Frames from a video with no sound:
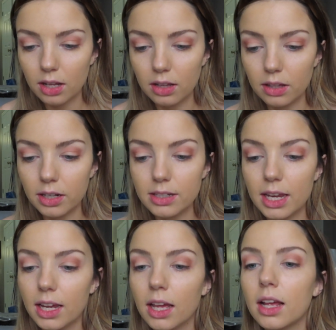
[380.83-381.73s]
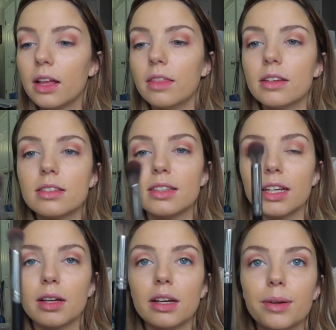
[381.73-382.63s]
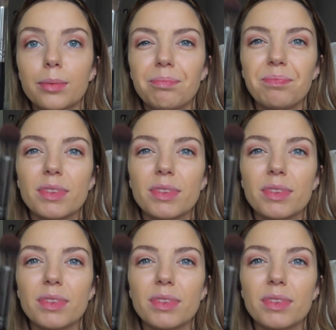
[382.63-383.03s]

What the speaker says: And then I take, this is like a,